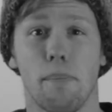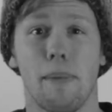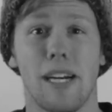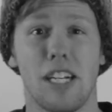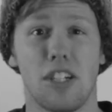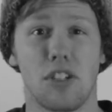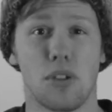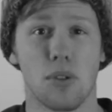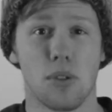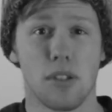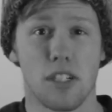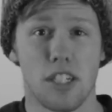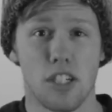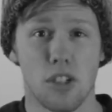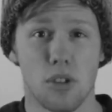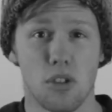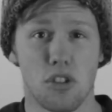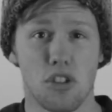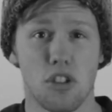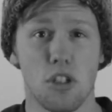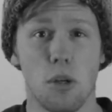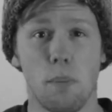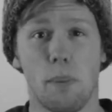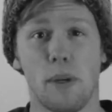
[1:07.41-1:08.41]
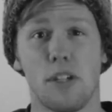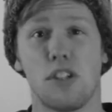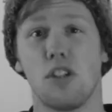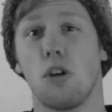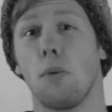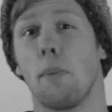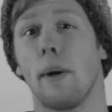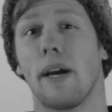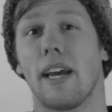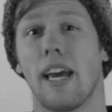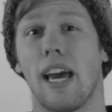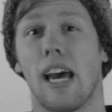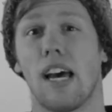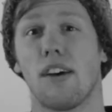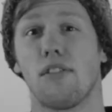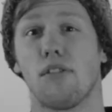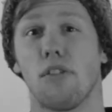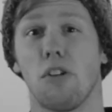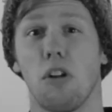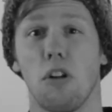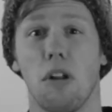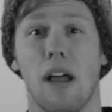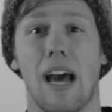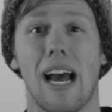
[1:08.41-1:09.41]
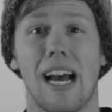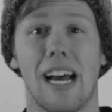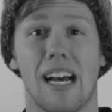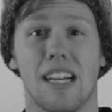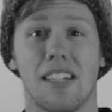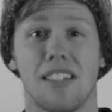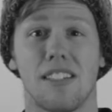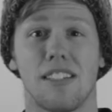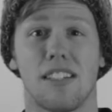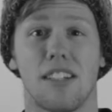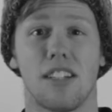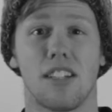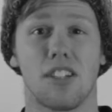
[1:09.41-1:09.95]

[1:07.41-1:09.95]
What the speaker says: make sure that you're super duper careful and